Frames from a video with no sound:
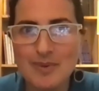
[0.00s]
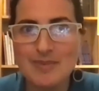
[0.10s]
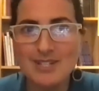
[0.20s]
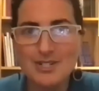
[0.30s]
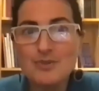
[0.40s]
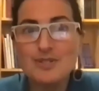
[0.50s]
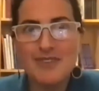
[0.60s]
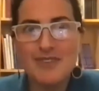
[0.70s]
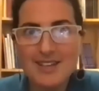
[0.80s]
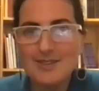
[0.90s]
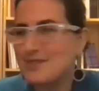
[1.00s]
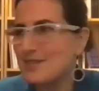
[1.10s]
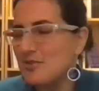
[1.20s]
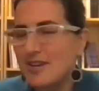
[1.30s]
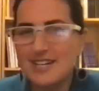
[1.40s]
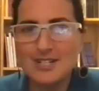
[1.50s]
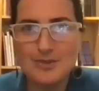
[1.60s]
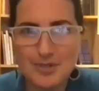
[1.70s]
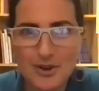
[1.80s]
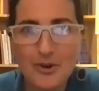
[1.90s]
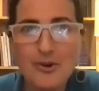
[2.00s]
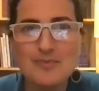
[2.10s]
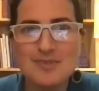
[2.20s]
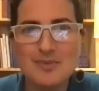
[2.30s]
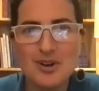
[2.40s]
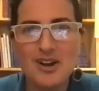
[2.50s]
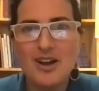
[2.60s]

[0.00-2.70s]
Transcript: I mean, Jewish values and creating Jewish homes, we're